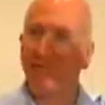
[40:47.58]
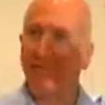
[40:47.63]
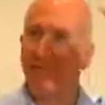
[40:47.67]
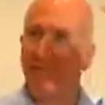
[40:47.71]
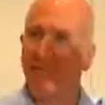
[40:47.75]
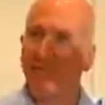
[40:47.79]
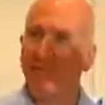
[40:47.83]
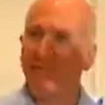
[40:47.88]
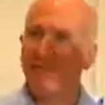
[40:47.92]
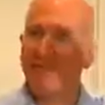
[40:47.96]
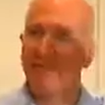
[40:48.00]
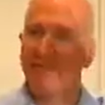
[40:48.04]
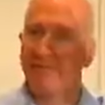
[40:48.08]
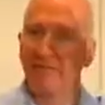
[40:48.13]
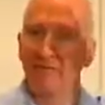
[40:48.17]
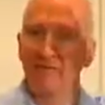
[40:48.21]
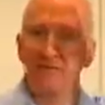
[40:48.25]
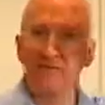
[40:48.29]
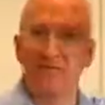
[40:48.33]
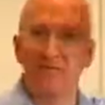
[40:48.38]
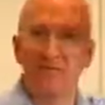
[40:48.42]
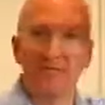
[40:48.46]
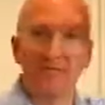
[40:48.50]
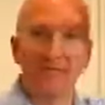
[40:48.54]
database
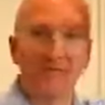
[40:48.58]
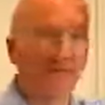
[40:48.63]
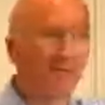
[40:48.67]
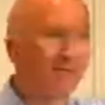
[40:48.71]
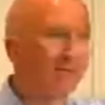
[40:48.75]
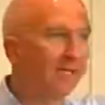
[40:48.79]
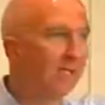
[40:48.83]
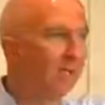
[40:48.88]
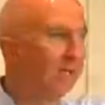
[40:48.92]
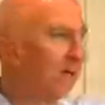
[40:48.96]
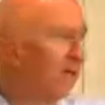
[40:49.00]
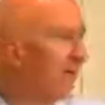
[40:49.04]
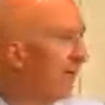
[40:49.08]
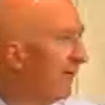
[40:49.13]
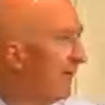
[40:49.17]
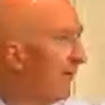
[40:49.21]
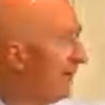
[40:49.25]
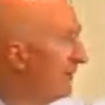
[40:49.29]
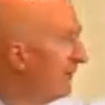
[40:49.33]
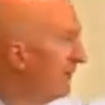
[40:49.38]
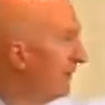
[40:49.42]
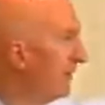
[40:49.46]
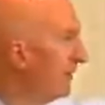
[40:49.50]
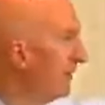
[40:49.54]
setup documented
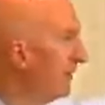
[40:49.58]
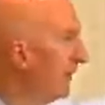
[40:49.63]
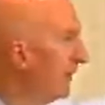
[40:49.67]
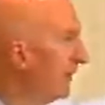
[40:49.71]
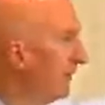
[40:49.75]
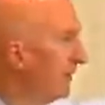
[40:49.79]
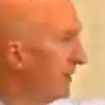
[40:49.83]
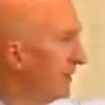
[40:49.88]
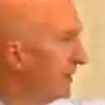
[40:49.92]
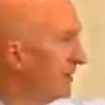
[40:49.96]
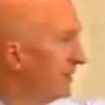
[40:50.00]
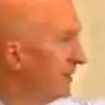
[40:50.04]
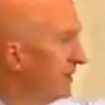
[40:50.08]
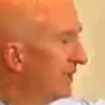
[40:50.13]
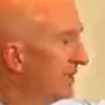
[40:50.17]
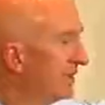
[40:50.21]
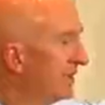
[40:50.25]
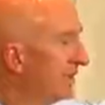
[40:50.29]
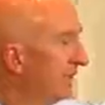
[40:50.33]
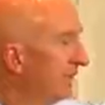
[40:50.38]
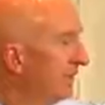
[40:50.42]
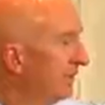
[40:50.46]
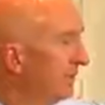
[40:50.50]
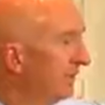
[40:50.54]
already in your
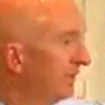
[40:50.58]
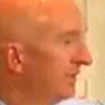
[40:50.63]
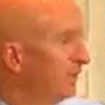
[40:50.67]
organization?